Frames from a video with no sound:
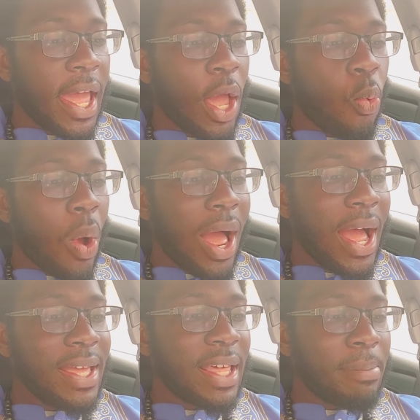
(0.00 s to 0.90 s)
And
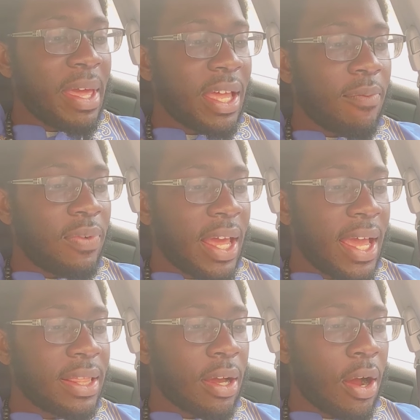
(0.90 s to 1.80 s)
wine that maketh
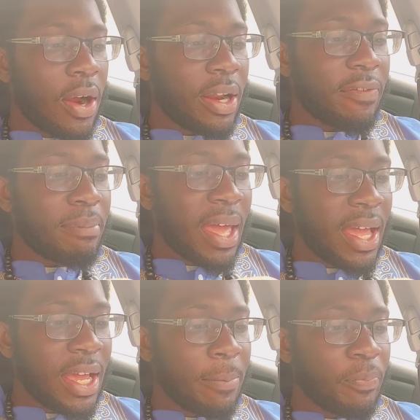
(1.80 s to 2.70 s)
glad the heart of
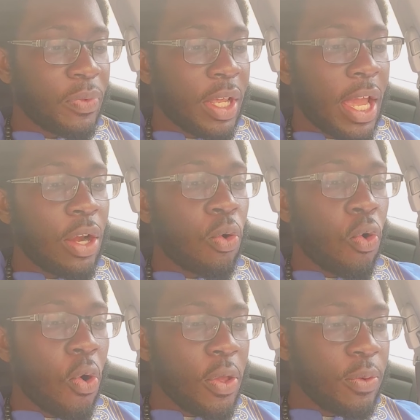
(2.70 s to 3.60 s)
man, and
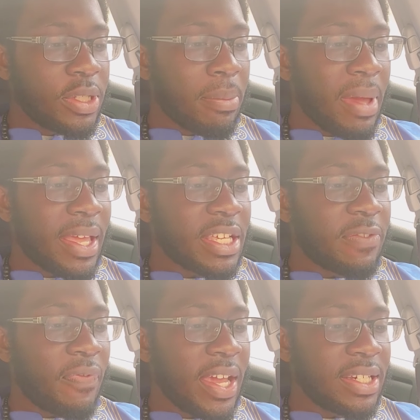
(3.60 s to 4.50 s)
oil to make his
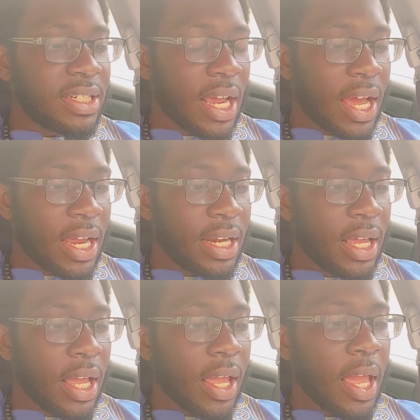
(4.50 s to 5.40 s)
face shine,
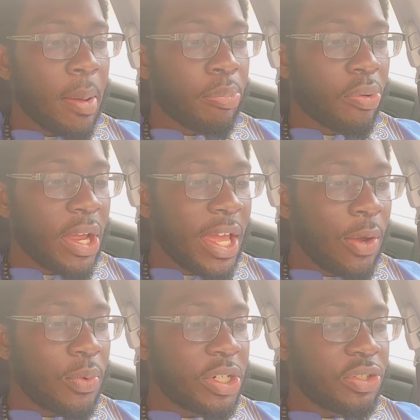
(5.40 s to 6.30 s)
and
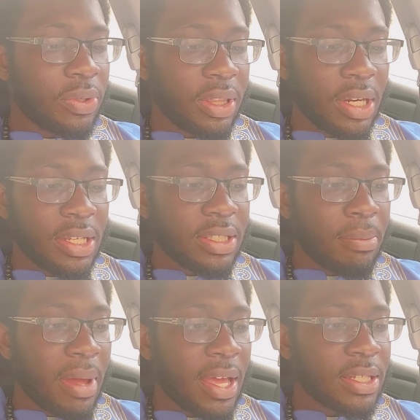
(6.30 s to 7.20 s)
bread which strengtheneth the
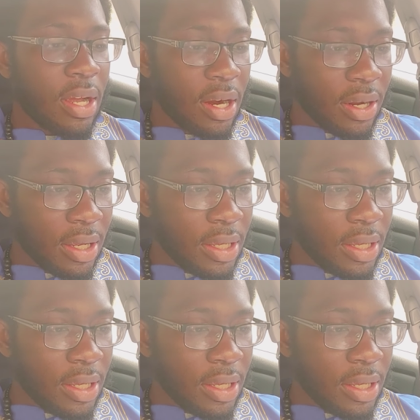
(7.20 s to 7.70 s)
man's heart.